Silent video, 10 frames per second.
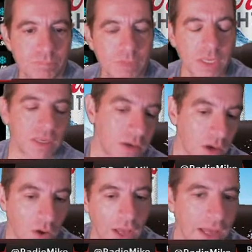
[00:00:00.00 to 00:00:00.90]

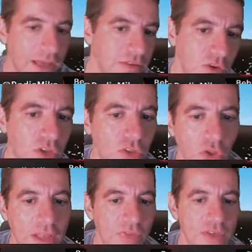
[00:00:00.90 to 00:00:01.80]
you could
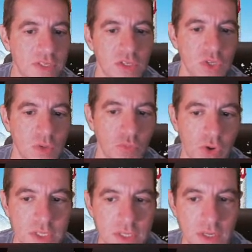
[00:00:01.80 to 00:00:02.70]
look at this as some
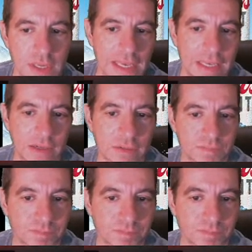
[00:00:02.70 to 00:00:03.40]
risk in